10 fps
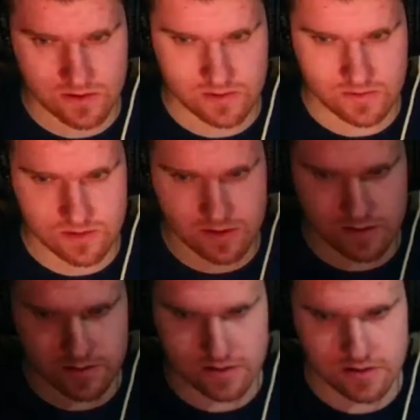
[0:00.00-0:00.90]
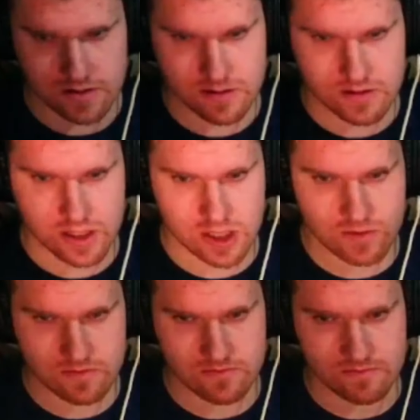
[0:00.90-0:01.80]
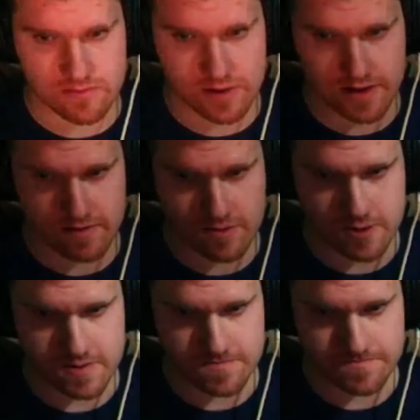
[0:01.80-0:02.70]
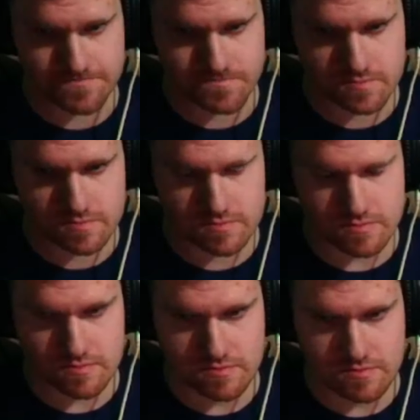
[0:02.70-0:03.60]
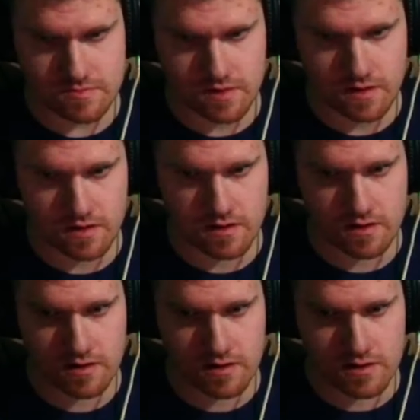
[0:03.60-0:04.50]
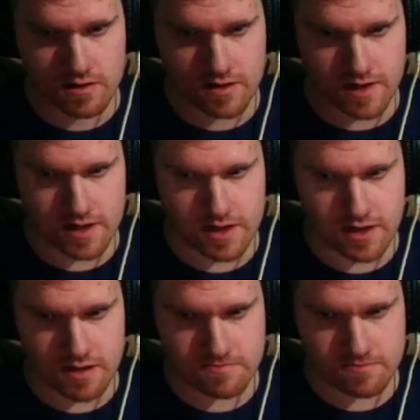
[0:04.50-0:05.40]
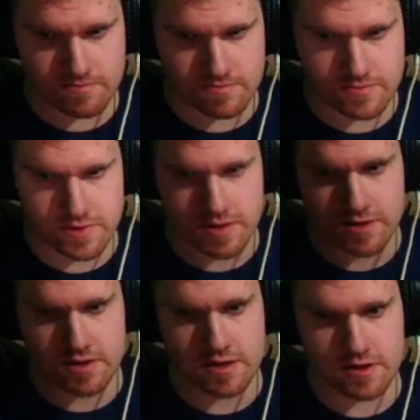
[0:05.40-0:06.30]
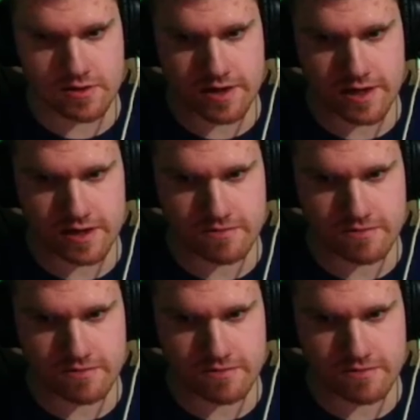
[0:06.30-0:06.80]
what? Oh! Okay, I'm good. Where are you? Um... Okay.